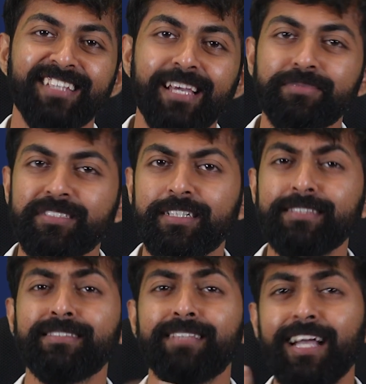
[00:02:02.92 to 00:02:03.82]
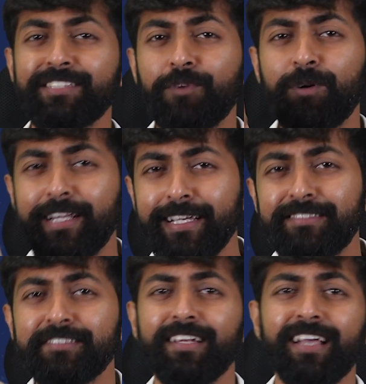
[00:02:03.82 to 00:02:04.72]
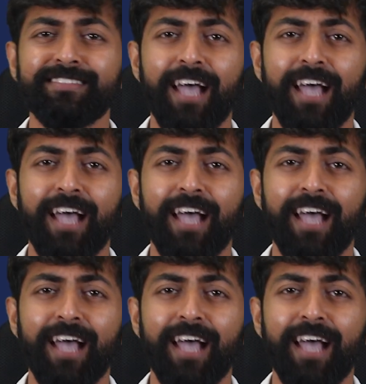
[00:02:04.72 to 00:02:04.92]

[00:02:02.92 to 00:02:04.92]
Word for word: the name suggests, stands for Decentralized